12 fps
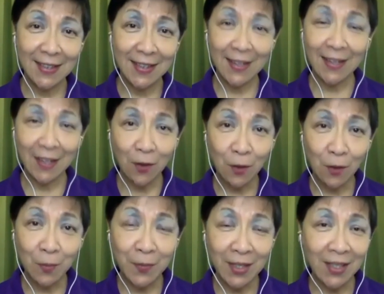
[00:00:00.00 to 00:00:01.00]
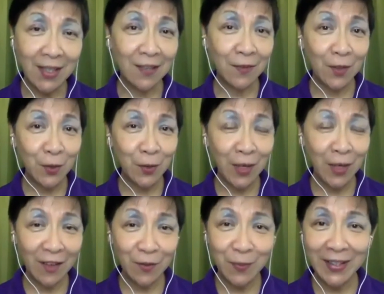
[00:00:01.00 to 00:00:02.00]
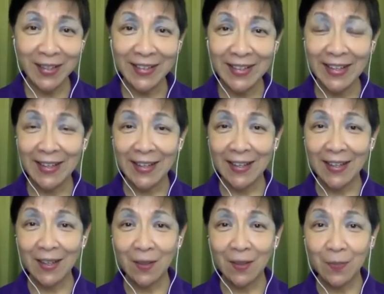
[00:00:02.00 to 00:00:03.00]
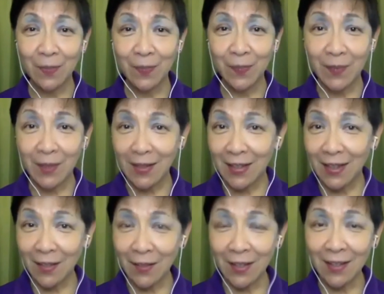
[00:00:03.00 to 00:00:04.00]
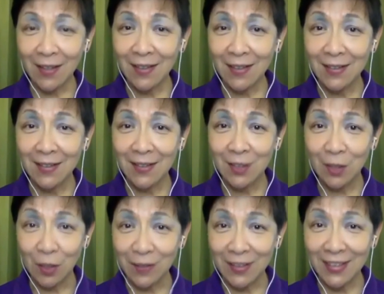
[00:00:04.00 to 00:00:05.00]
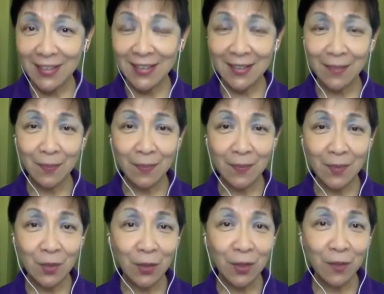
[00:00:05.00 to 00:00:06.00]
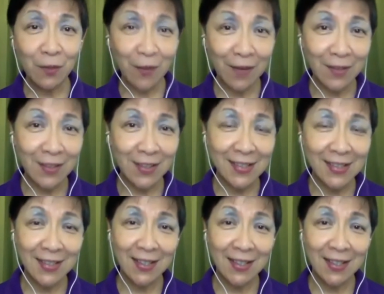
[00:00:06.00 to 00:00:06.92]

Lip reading: And I hope that if you have been giving service, doing favors,